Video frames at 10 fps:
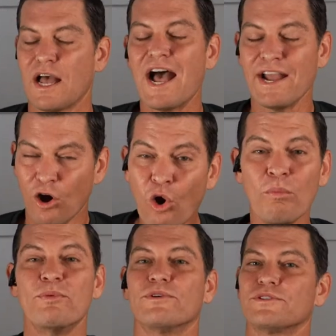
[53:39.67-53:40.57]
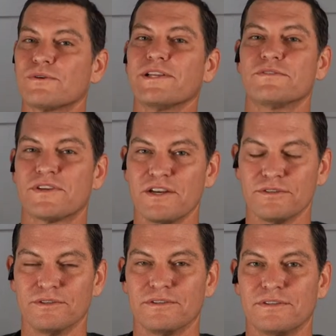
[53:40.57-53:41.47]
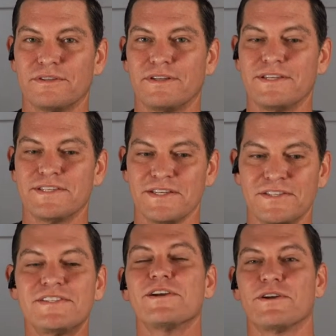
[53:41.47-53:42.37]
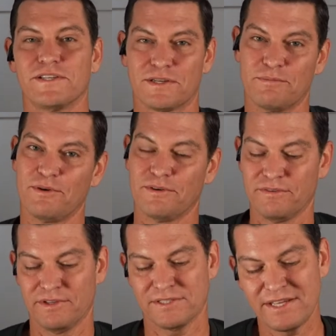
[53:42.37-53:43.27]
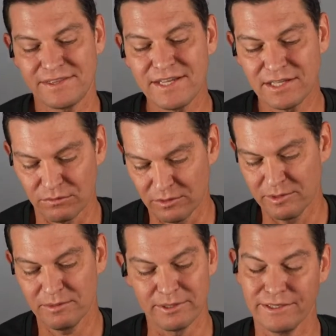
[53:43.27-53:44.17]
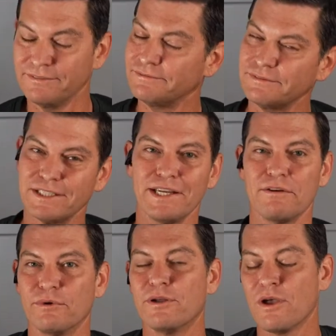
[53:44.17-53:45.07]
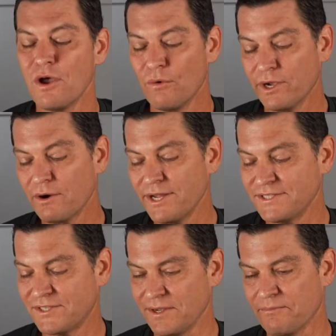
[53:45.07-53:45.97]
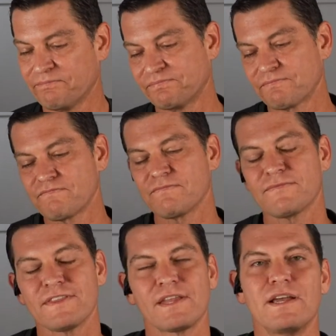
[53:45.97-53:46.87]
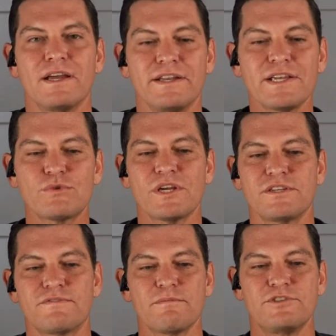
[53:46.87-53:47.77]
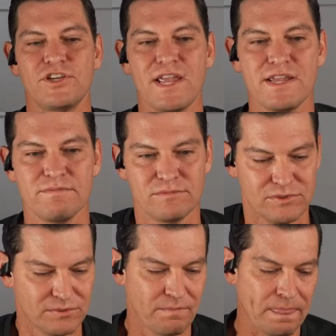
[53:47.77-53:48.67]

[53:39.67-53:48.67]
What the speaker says: I hope strength of schedule is a serious component of this. I think it will be, but again, we got to wait and see. Next question from James.